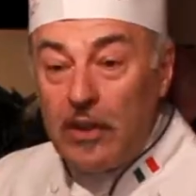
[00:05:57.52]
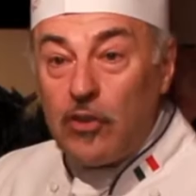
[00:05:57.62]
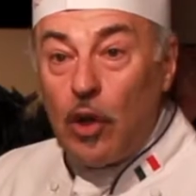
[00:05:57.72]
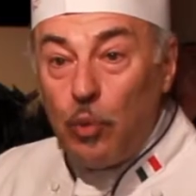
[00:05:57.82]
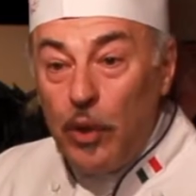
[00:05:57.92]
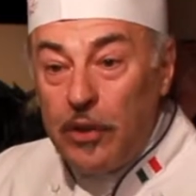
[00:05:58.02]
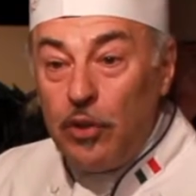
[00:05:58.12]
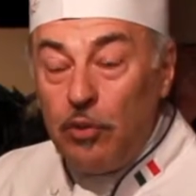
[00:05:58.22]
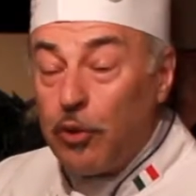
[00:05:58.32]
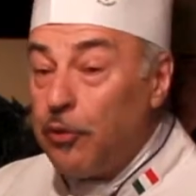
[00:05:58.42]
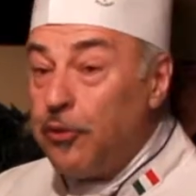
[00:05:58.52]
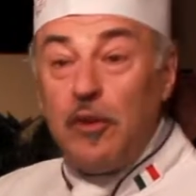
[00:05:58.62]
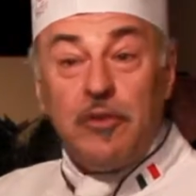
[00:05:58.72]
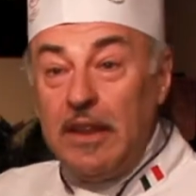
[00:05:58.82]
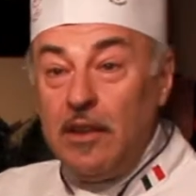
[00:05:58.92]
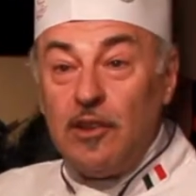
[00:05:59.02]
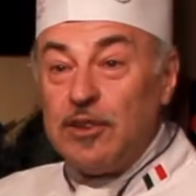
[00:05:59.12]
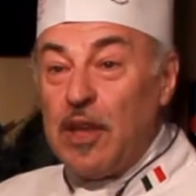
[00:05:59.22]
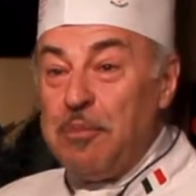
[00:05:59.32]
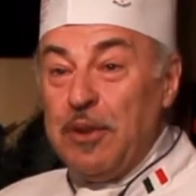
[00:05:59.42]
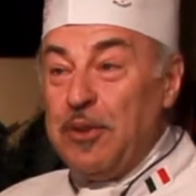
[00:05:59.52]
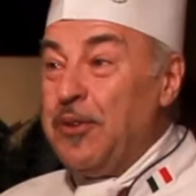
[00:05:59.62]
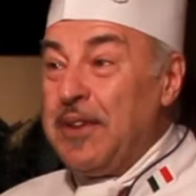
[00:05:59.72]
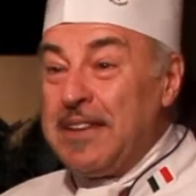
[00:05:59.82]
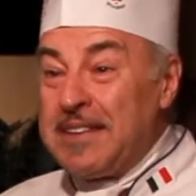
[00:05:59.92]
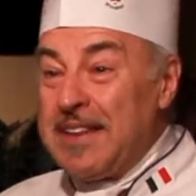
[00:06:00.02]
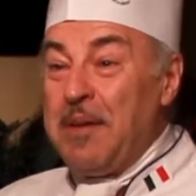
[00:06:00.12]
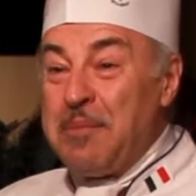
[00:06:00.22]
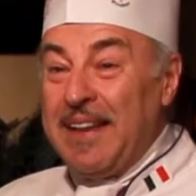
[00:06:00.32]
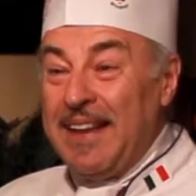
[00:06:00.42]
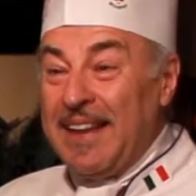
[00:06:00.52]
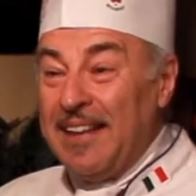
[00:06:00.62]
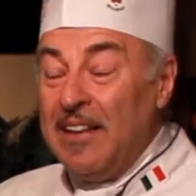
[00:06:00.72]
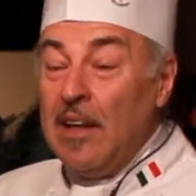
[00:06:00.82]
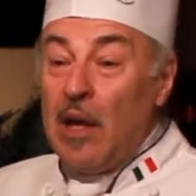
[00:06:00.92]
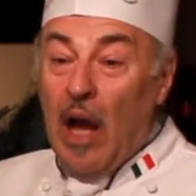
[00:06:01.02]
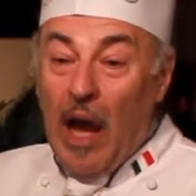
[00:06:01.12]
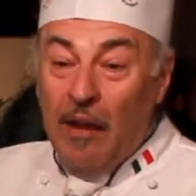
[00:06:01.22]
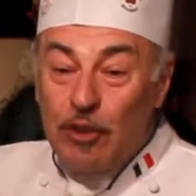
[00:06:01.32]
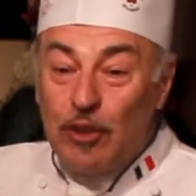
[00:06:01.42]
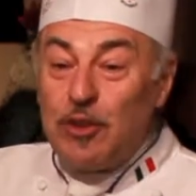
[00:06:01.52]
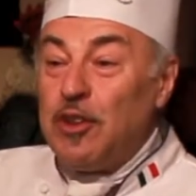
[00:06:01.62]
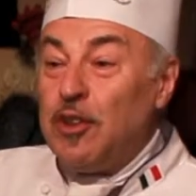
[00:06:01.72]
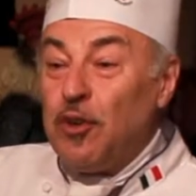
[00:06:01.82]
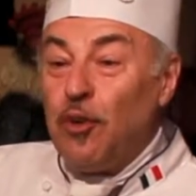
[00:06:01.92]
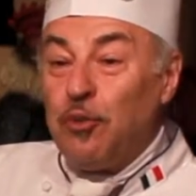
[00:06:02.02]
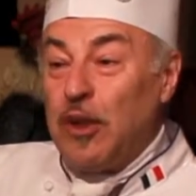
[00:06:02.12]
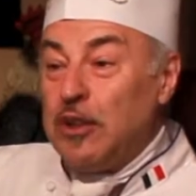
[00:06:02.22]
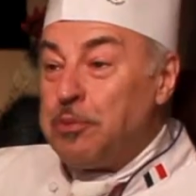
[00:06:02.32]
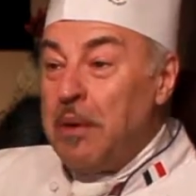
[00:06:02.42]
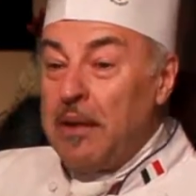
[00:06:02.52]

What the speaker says: things are with you. For 50 years I've been doing the same thing. I've learned in an old French